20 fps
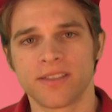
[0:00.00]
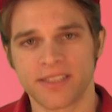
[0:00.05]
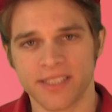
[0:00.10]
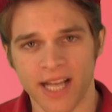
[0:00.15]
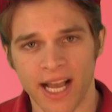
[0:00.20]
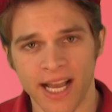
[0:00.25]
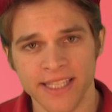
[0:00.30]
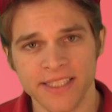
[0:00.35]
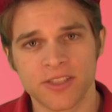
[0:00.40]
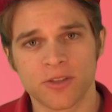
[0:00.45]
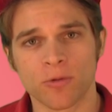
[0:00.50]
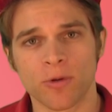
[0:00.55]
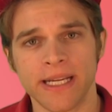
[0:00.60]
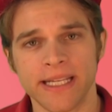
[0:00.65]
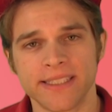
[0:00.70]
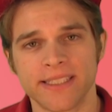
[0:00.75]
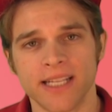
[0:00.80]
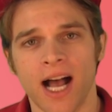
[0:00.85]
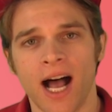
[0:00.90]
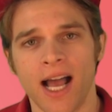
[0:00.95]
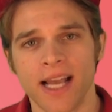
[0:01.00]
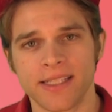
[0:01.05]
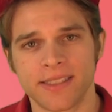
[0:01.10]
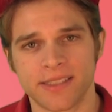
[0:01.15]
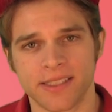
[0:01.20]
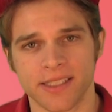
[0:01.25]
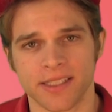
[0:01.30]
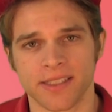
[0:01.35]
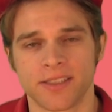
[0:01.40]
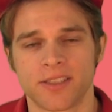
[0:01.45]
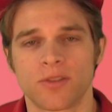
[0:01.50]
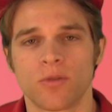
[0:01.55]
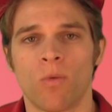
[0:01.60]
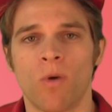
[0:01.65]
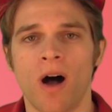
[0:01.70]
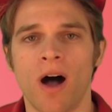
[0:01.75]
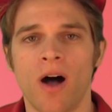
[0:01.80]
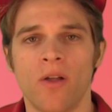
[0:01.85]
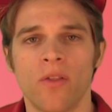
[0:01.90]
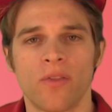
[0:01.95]
Side 3 is ISIS.
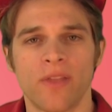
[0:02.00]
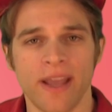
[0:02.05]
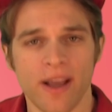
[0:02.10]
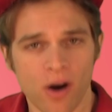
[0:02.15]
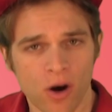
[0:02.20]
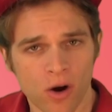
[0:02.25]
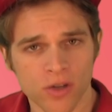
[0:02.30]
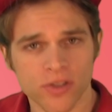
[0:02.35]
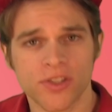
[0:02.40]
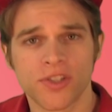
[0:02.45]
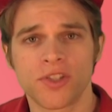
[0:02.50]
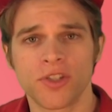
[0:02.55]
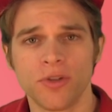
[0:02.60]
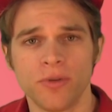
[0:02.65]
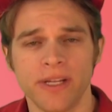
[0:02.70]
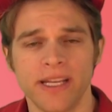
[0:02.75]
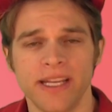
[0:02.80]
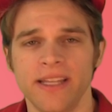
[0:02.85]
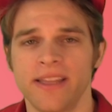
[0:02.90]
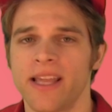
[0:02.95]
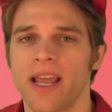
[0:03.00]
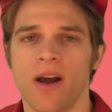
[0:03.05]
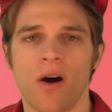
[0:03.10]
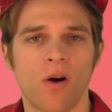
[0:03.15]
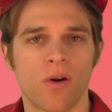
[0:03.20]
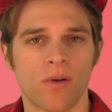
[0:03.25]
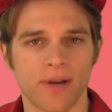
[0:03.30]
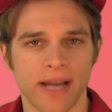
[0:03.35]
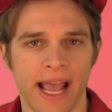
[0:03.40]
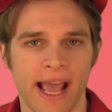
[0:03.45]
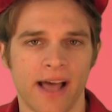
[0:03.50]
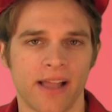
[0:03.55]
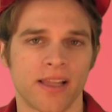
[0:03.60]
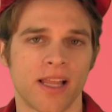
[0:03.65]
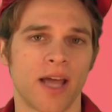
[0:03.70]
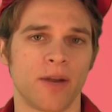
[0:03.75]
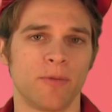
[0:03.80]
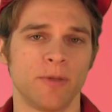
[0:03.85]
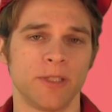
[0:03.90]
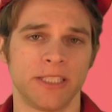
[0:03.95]
While they are Sunni, they aren't
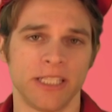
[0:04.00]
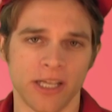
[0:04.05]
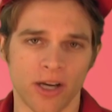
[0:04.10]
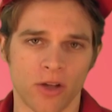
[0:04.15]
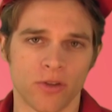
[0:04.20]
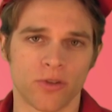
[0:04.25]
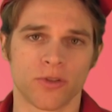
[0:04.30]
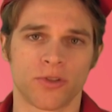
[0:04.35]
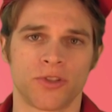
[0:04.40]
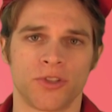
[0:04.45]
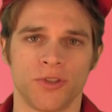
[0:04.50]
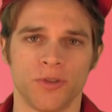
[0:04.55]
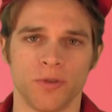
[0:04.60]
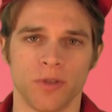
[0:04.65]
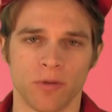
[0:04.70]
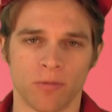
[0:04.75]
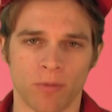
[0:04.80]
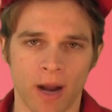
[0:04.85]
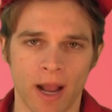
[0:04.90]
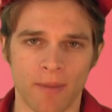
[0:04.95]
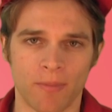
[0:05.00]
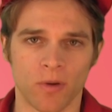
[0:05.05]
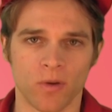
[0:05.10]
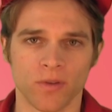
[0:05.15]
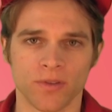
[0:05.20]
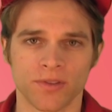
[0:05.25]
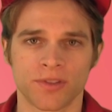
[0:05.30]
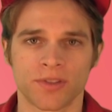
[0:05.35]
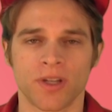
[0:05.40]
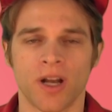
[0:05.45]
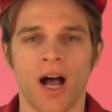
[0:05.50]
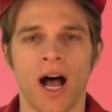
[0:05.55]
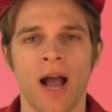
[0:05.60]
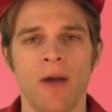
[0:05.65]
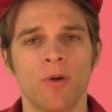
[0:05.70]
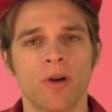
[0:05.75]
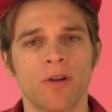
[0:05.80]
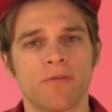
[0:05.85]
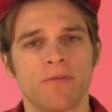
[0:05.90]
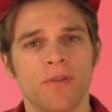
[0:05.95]
allied with the other Sunni rebels.
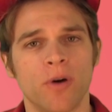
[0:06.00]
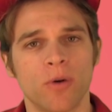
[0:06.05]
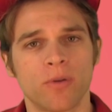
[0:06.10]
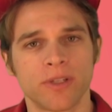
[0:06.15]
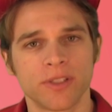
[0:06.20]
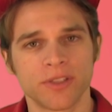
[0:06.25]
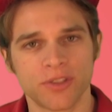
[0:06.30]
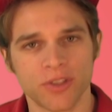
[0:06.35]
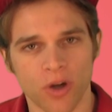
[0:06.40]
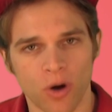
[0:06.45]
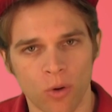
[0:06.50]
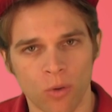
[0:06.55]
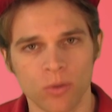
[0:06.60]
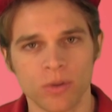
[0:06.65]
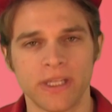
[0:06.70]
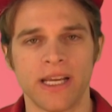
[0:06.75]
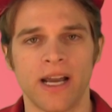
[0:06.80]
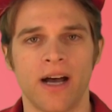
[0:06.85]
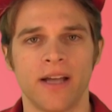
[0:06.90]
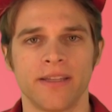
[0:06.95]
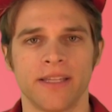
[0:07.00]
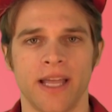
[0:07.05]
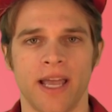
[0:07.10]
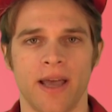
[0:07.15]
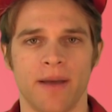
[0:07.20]
I want to focus only on